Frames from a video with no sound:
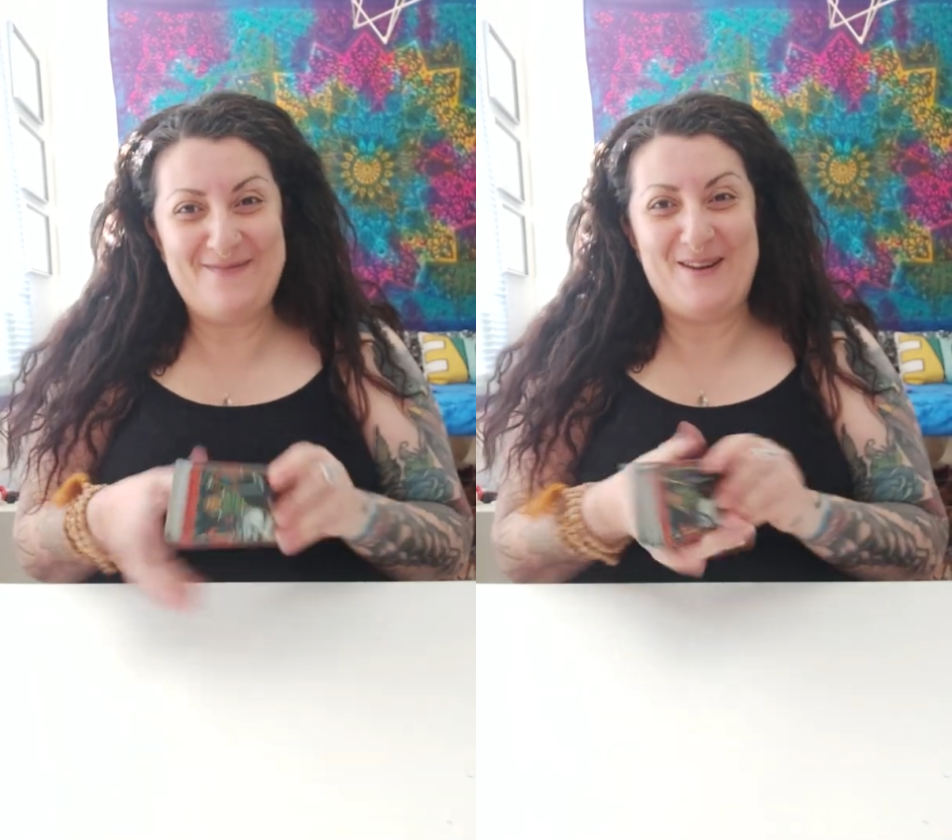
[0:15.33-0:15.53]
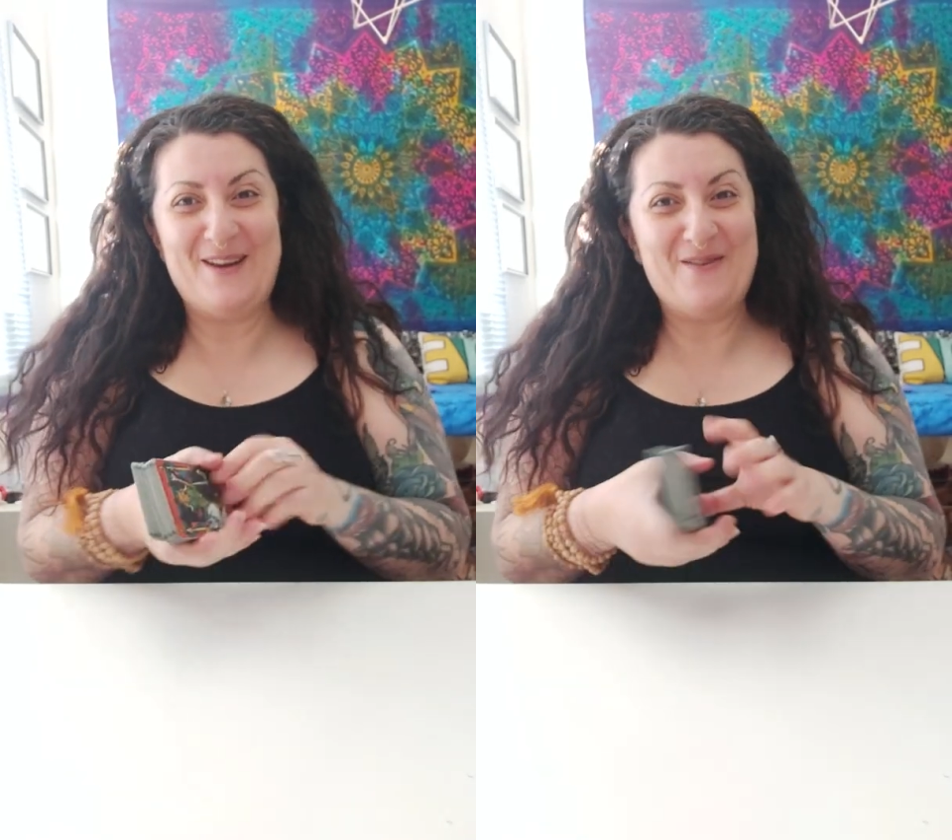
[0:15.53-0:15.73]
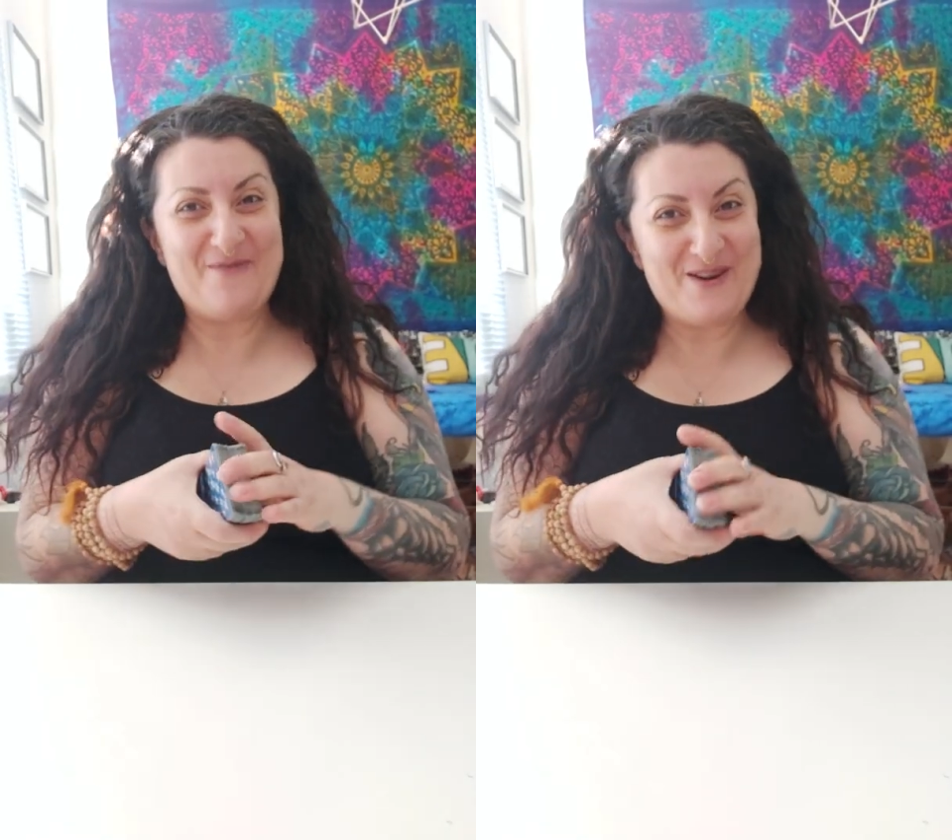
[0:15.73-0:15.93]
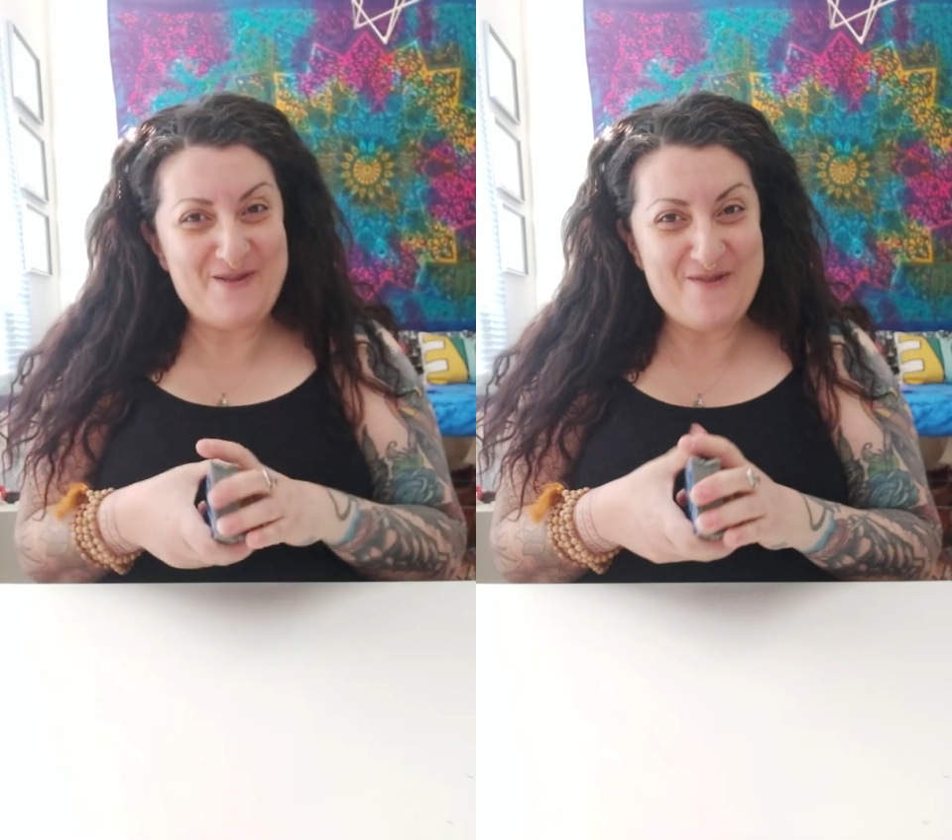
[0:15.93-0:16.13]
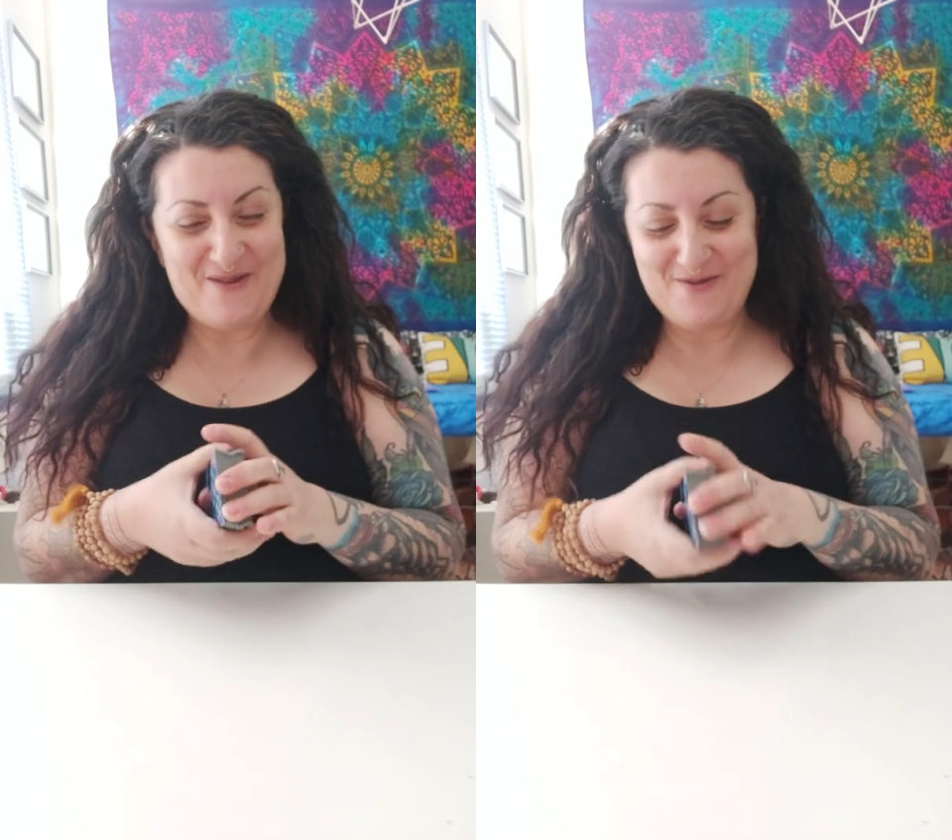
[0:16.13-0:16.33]
depending on where
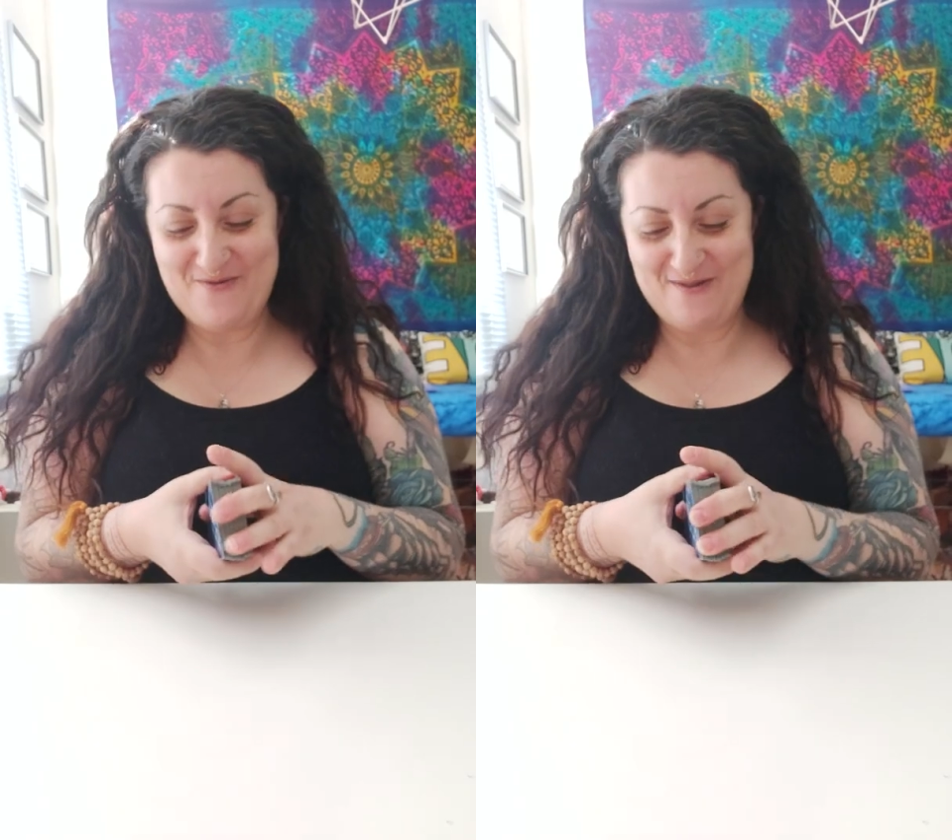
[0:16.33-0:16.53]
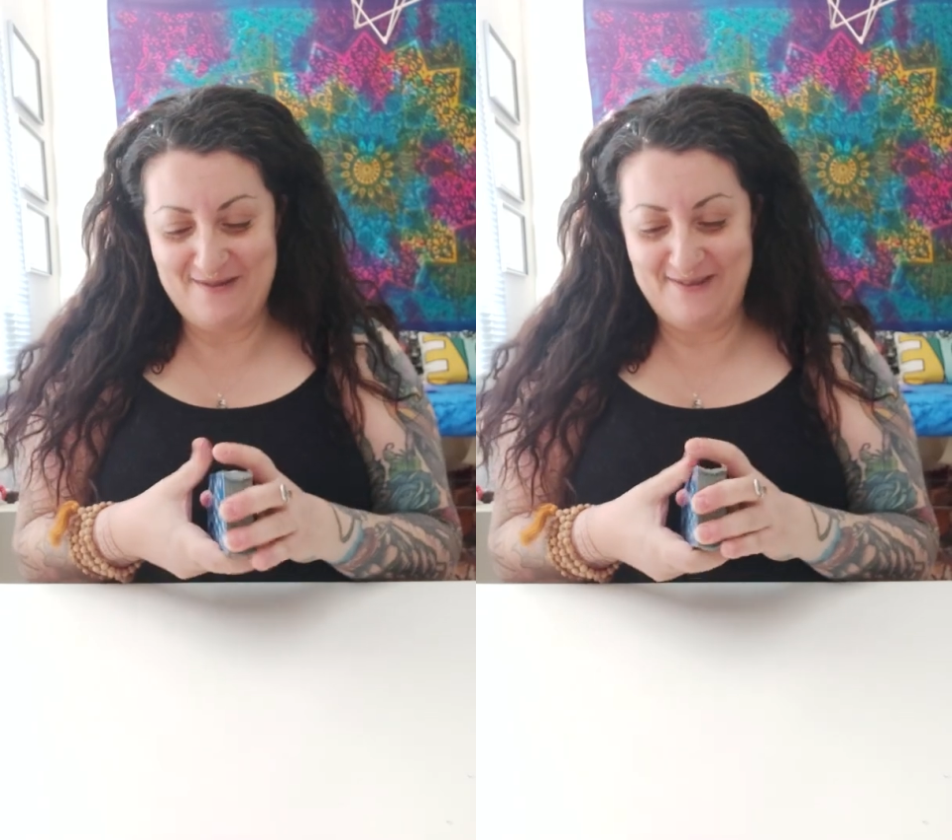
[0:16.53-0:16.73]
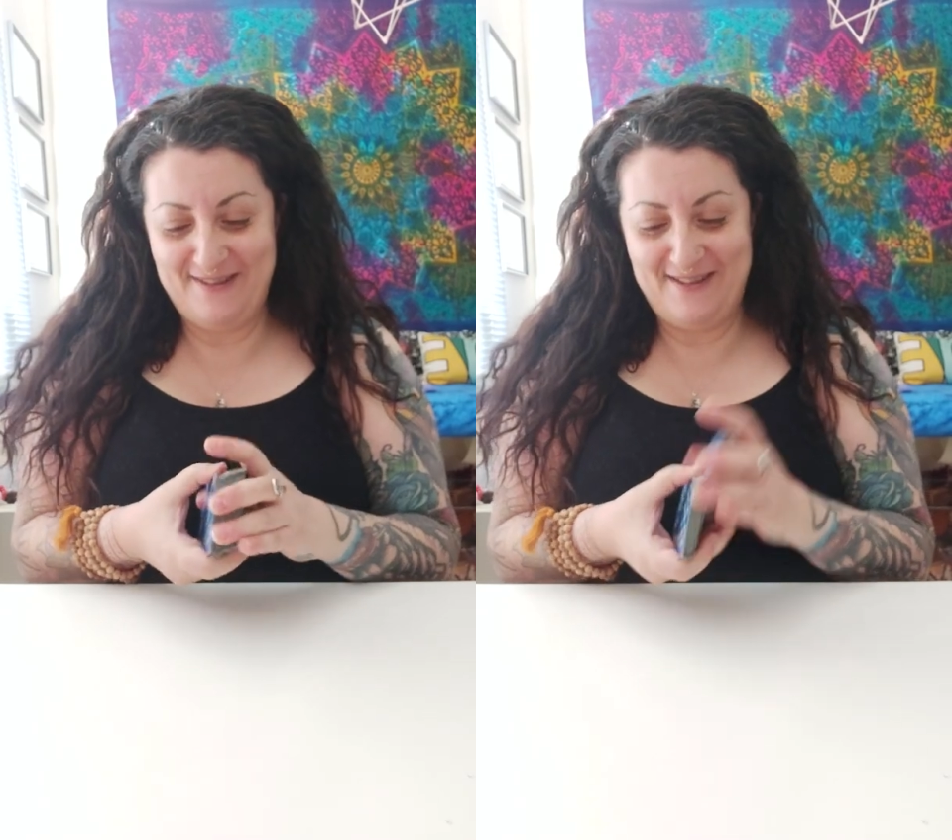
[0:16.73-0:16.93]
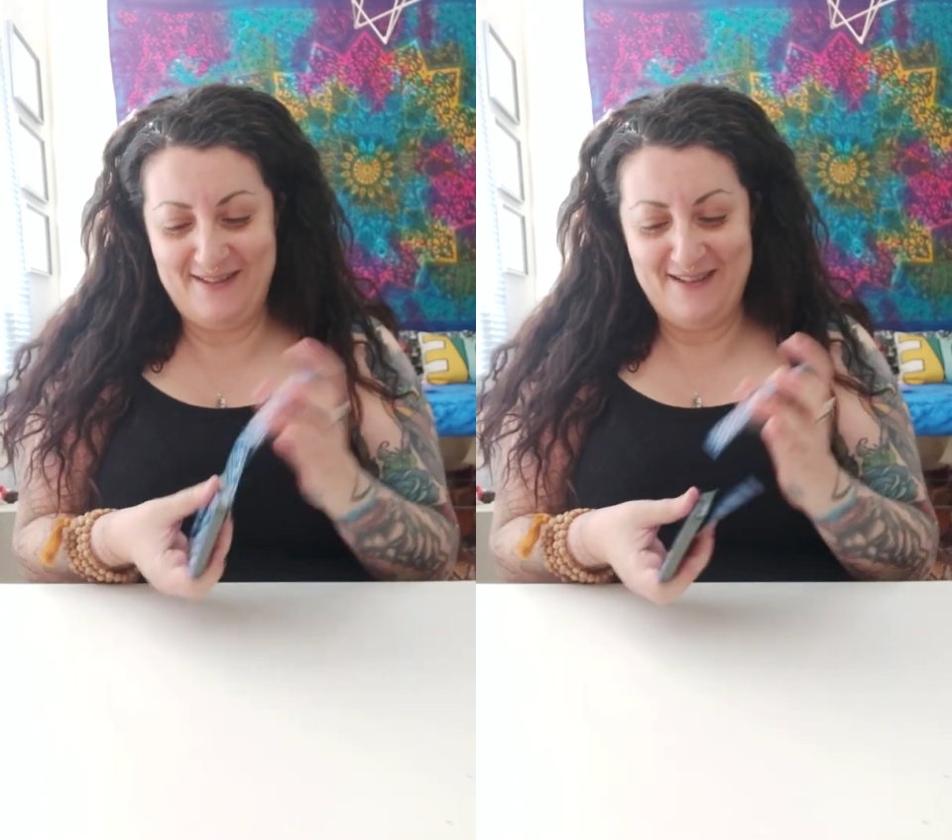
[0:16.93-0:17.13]
you are in the world.